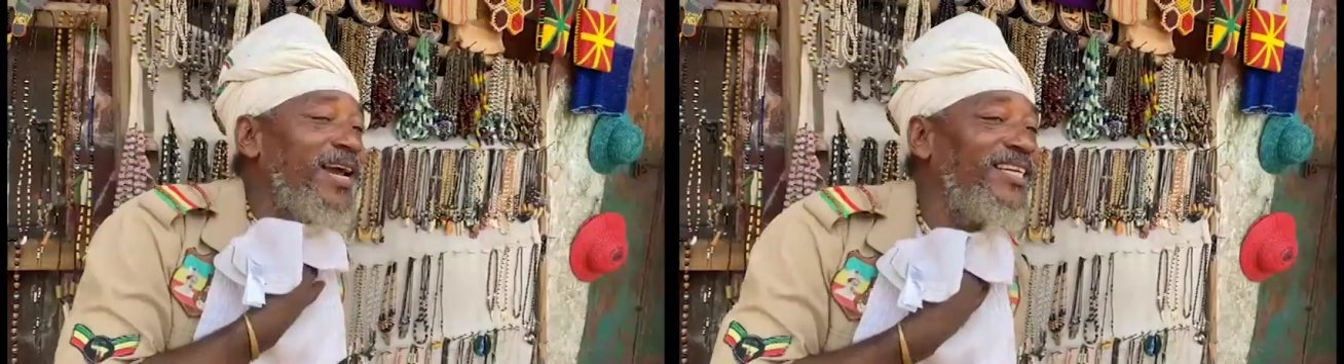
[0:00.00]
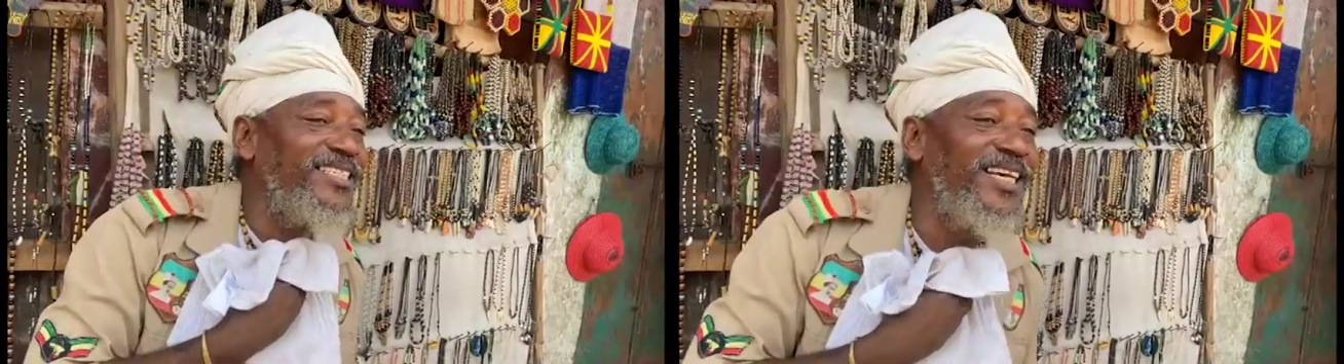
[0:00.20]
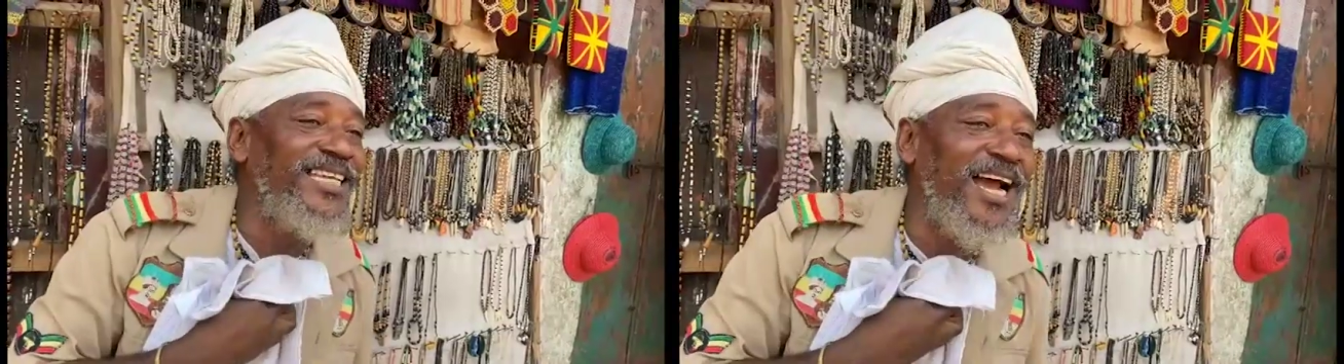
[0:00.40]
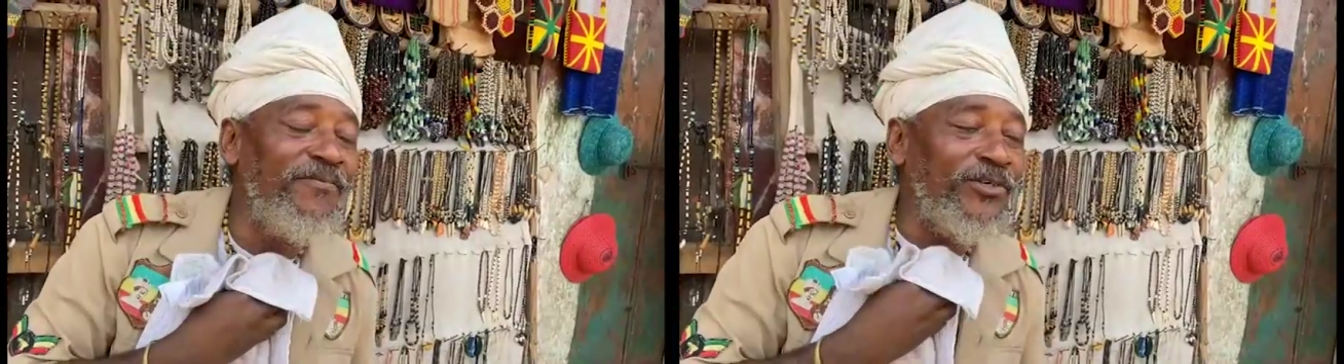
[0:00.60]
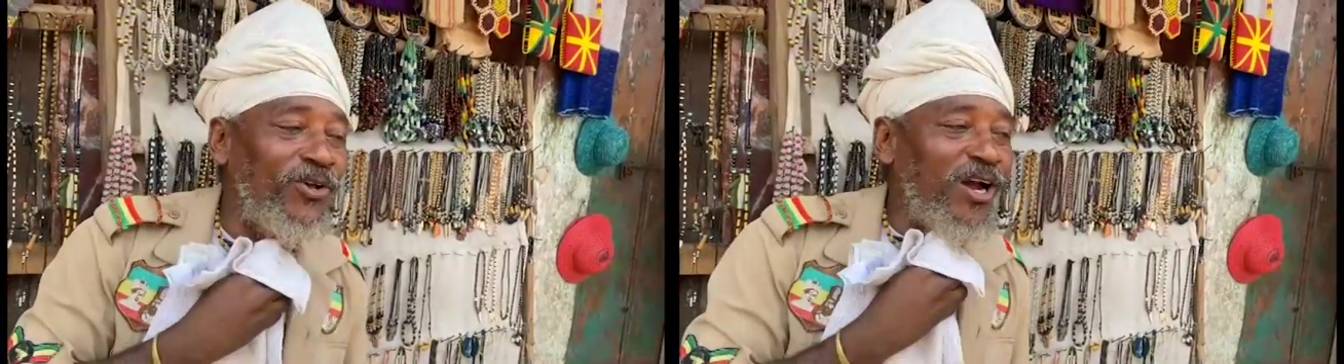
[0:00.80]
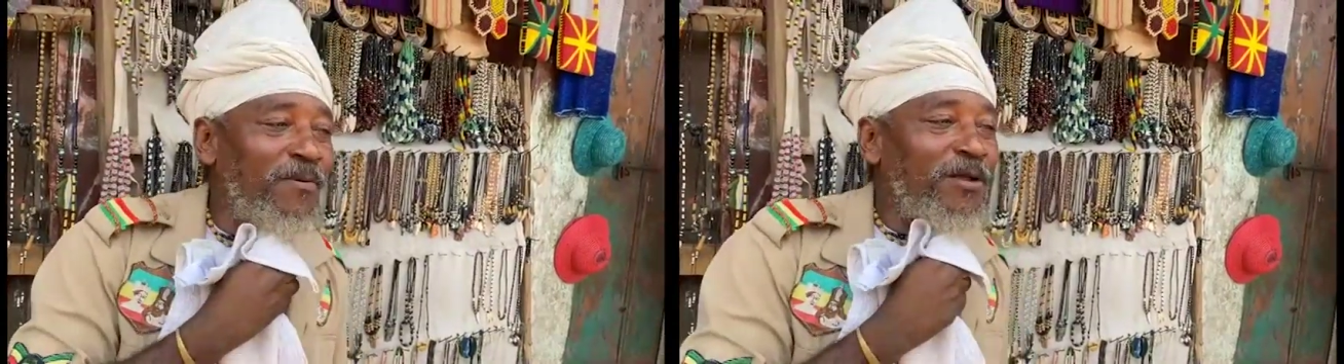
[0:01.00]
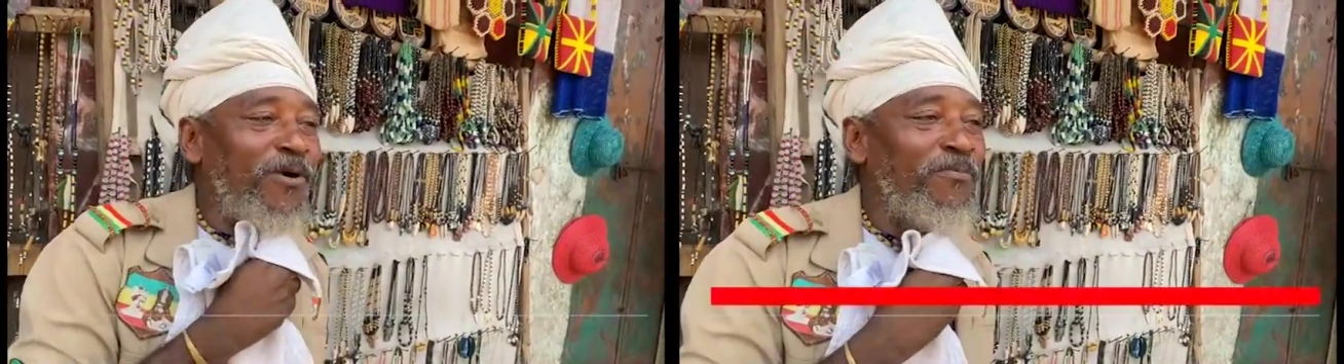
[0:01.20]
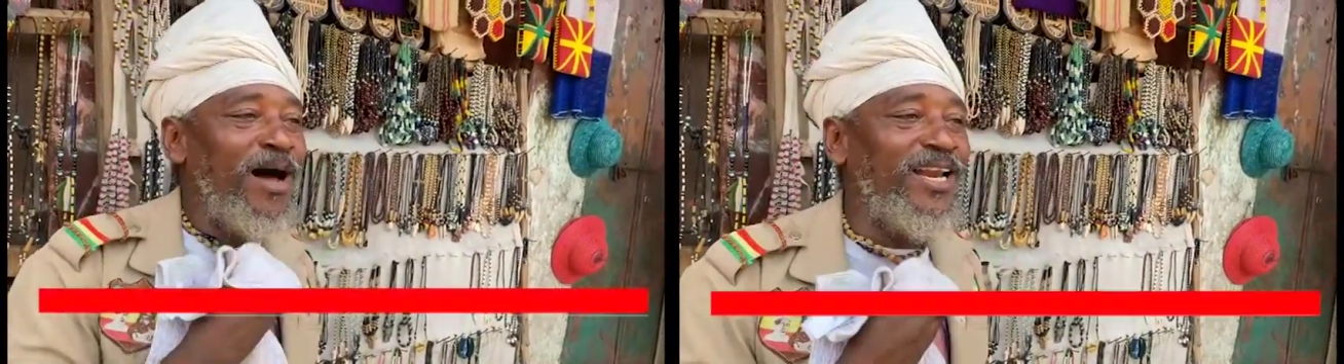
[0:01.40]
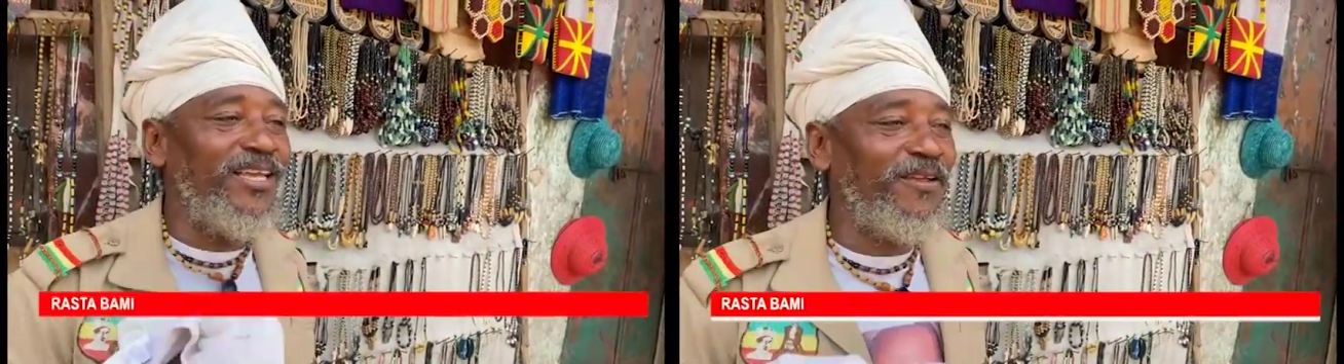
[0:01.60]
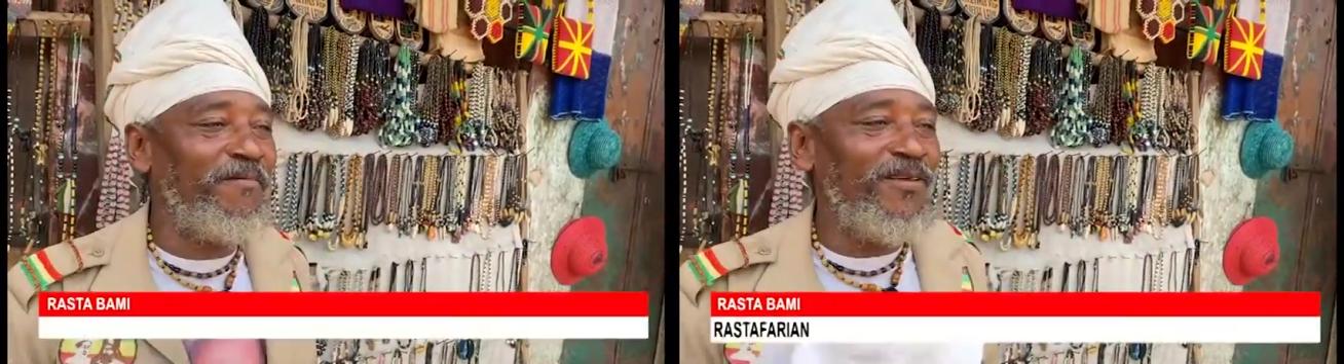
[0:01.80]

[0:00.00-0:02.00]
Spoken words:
Many things I ever talk about Bob Marley.